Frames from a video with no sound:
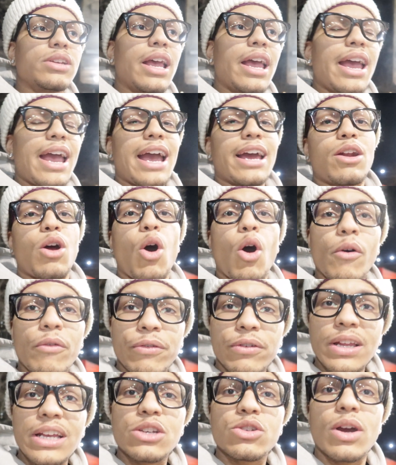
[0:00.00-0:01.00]
And
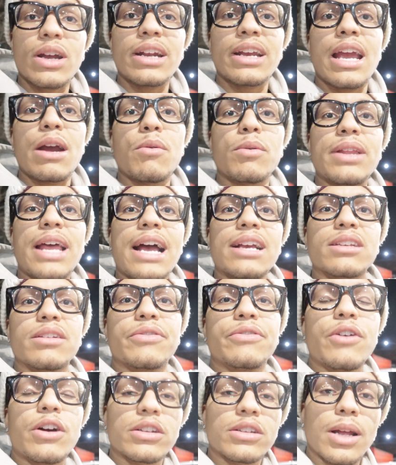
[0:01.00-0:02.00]
hopefully try to get one that has a
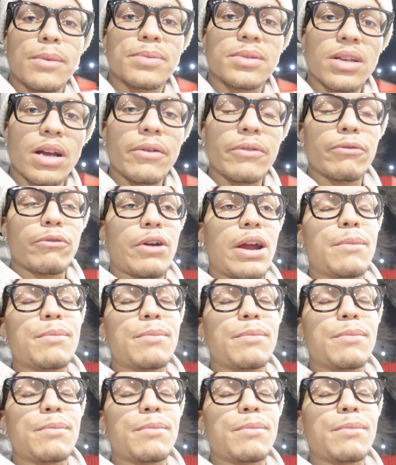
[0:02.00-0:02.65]
fucked up subframe.